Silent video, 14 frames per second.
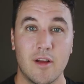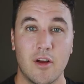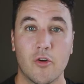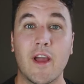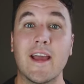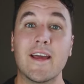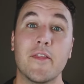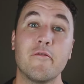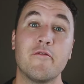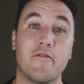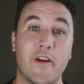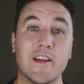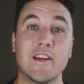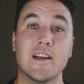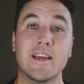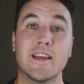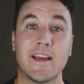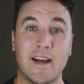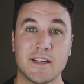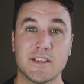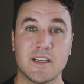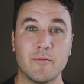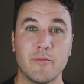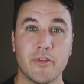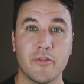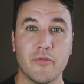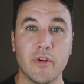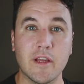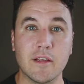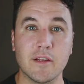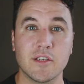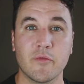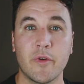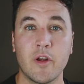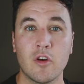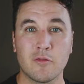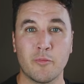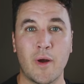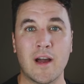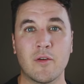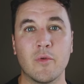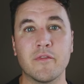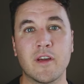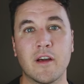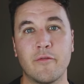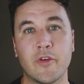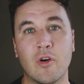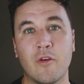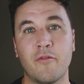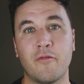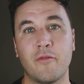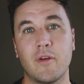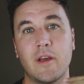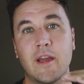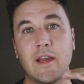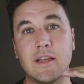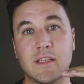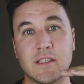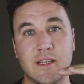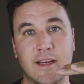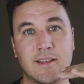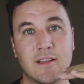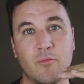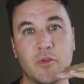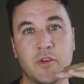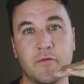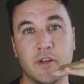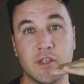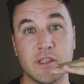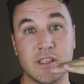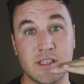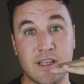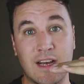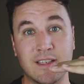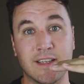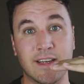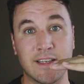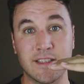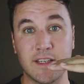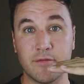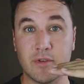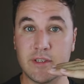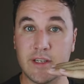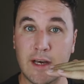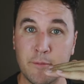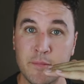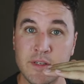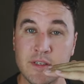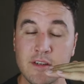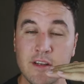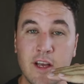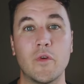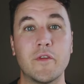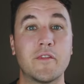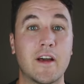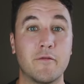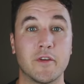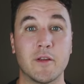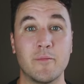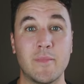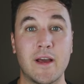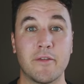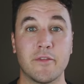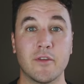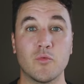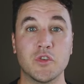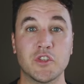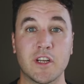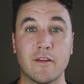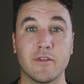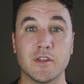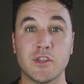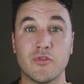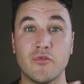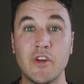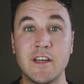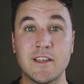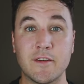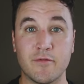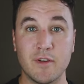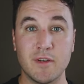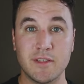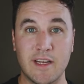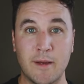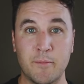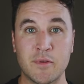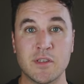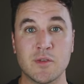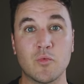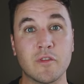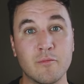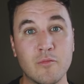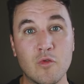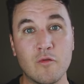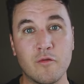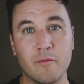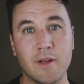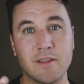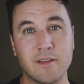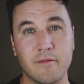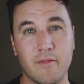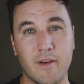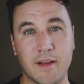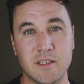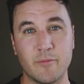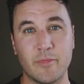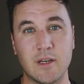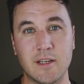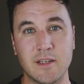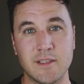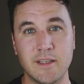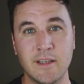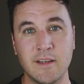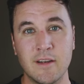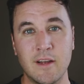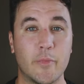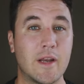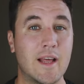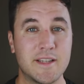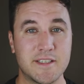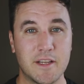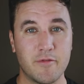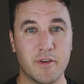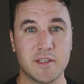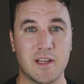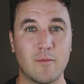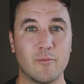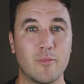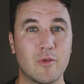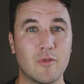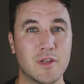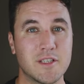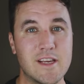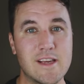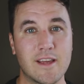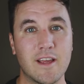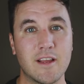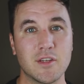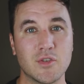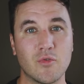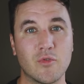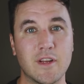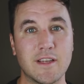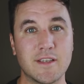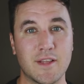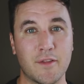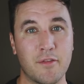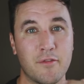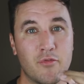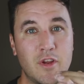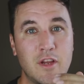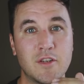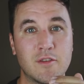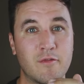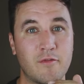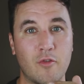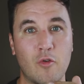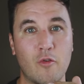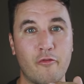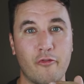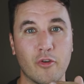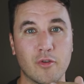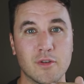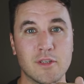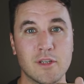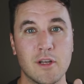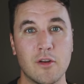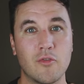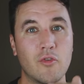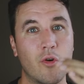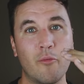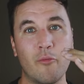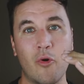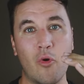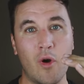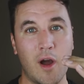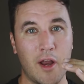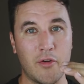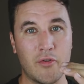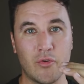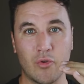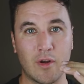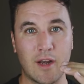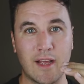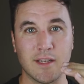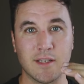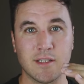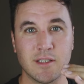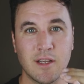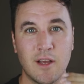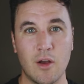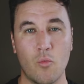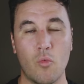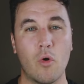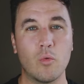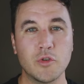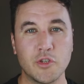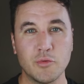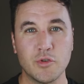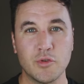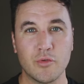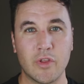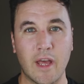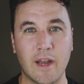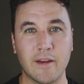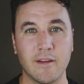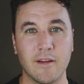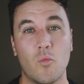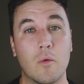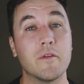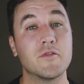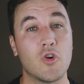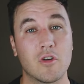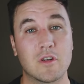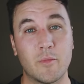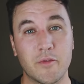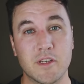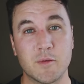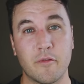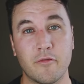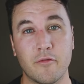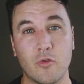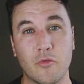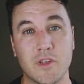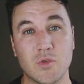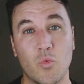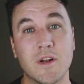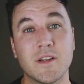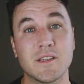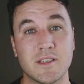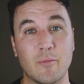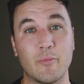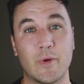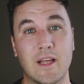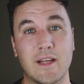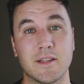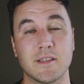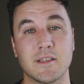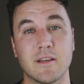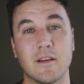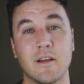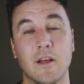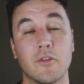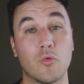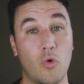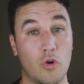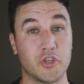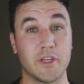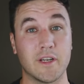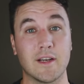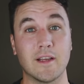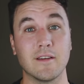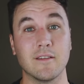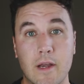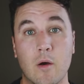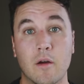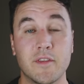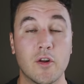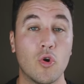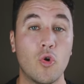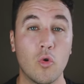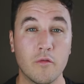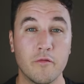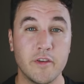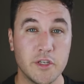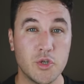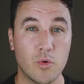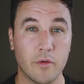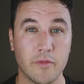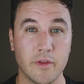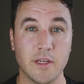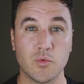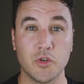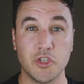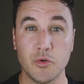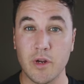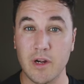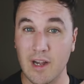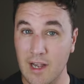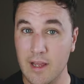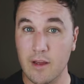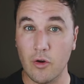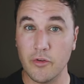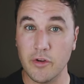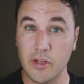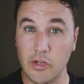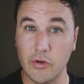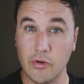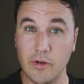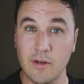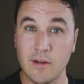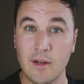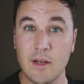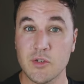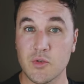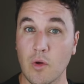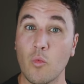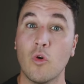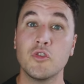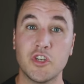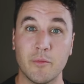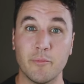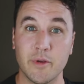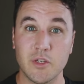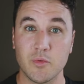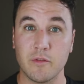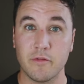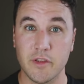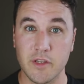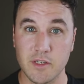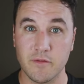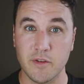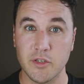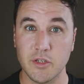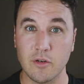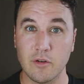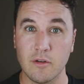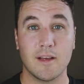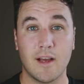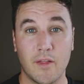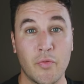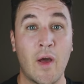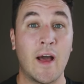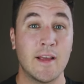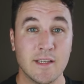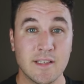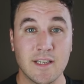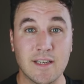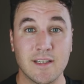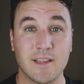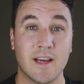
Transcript: Okay, and then finally, cast number 3. So if we look back, we've covered off a setup which fishes static at different depths. We've covered a method which covers 3 different depths with movement and flexibility. But let's say, for example, the taking zone is that 3 to 4 foot, no more and no less. What would you do then? Well, we've talked about this before. There's one simple answer, the washing line. Now, I've done a whole video on this, which you can click on here, so I won't jump into it for this video. And that is it.